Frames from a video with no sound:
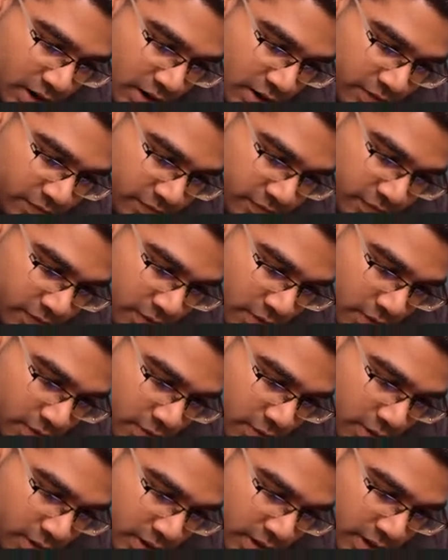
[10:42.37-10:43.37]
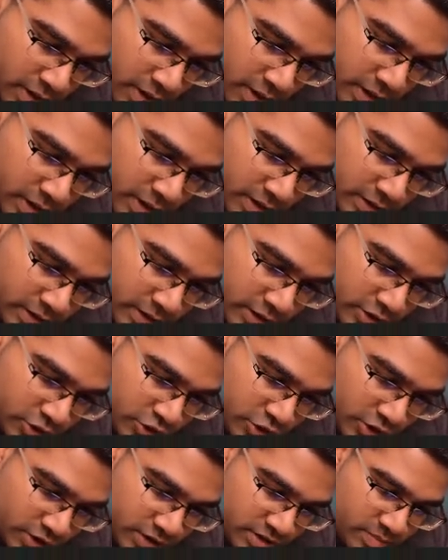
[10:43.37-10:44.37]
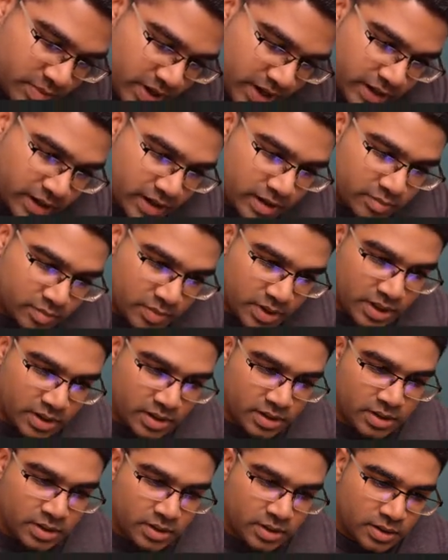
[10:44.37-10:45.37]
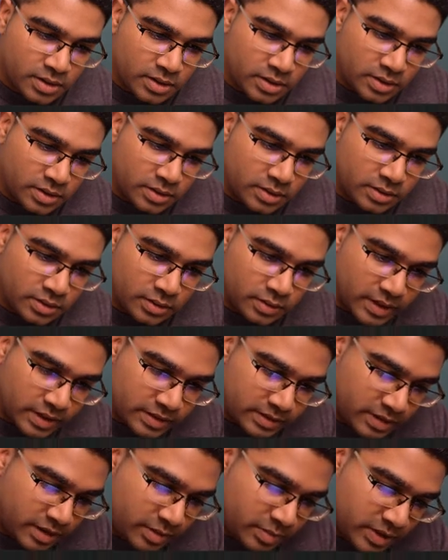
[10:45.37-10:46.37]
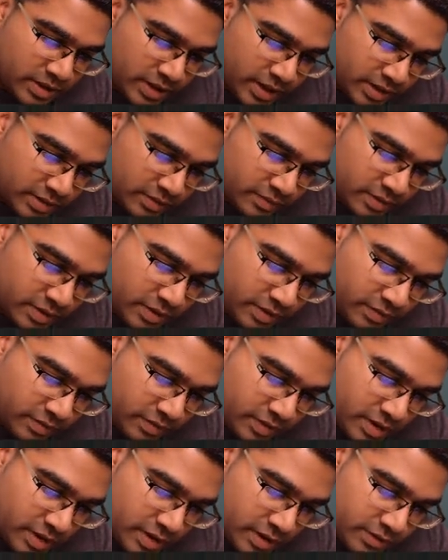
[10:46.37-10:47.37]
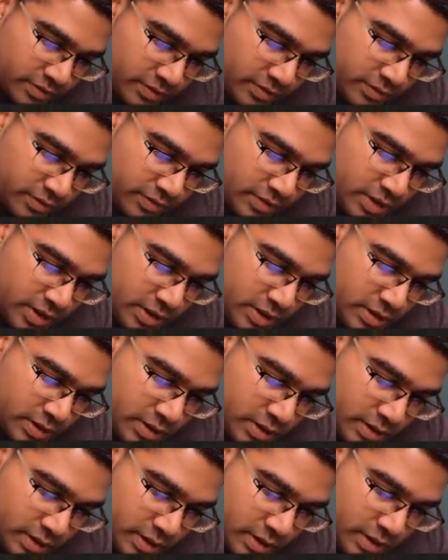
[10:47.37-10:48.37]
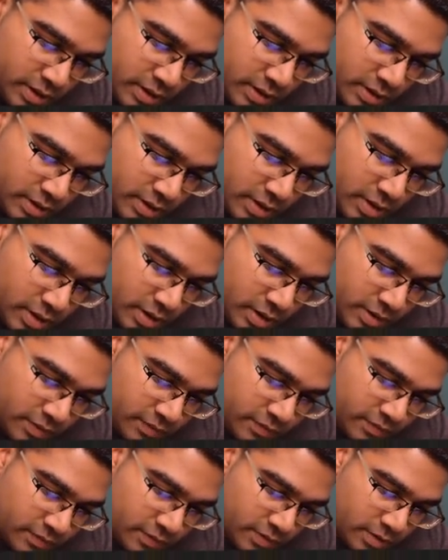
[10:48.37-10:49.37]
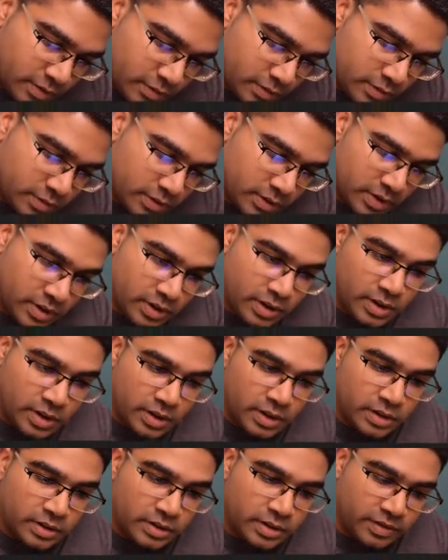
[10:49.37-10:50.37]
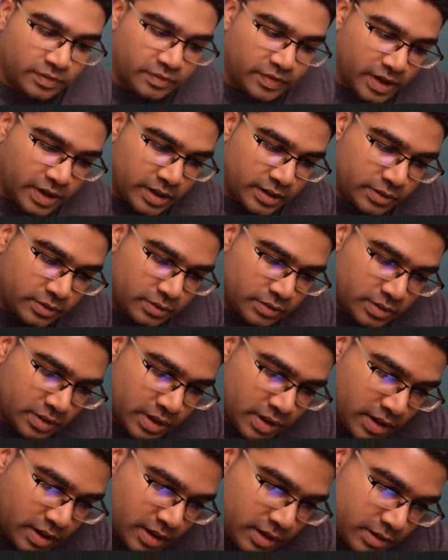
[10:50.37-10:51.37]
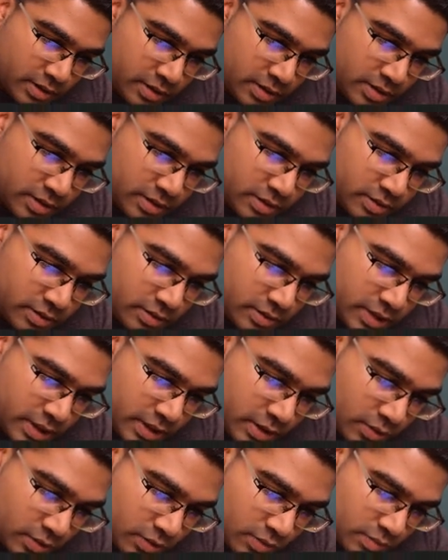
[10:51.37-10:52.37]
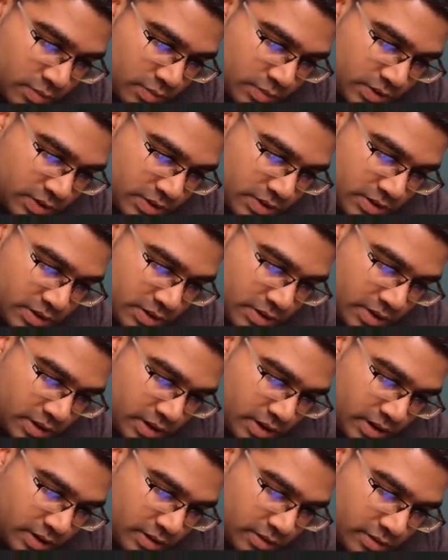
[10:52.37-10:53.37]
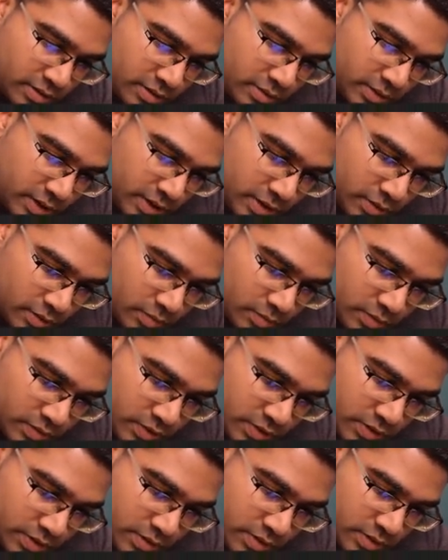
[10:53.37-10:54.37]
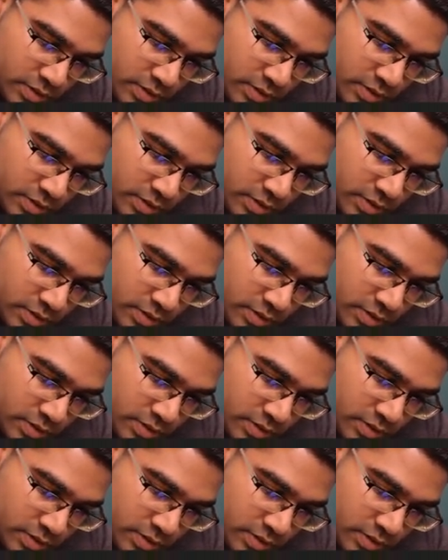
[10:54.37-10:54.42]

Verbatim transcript: R4 and then it joins back at B. So let's label that. We have R3 and R4. Their values are 3 ohms and 3 ohms.